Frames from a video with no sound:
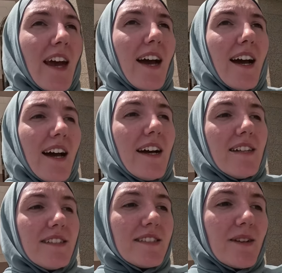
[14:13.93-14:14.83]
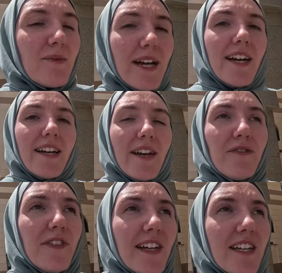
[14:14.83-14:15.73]
And when I
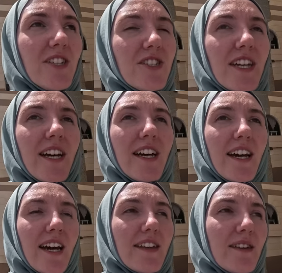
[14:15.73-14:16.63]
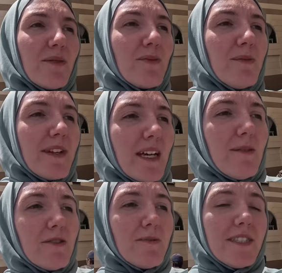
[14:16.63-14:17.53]
finished, the woman came
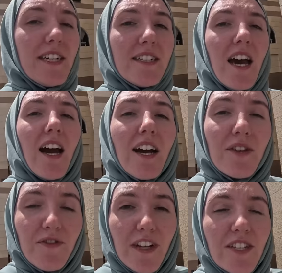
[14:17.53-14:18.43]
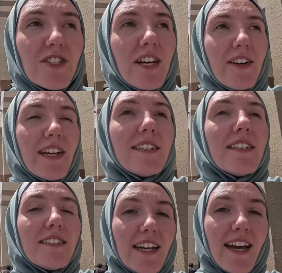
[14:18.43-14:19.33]
up to me and says, are you finished now? And I
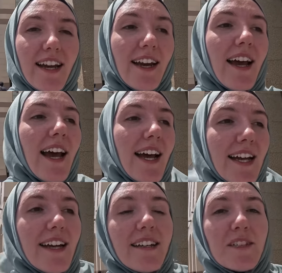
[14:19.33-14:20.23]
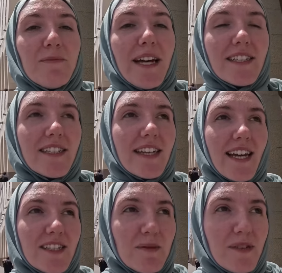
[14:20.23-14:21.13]
says, yeah. And I expected
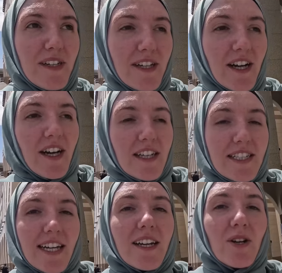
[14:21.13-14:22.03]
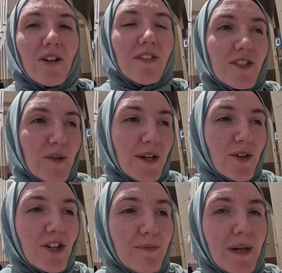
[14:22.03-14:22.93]
them to be taken off into a
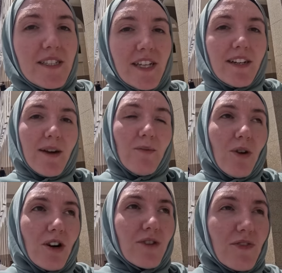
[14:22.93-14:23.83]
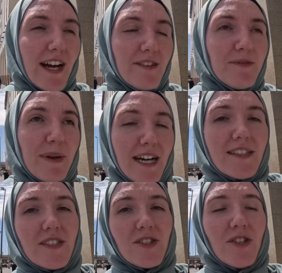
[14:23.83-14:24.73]
group to then walk round
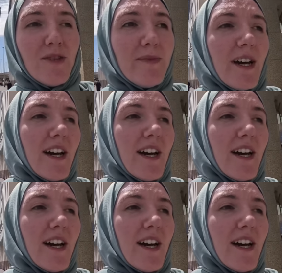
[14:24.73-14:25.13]
past the tomb.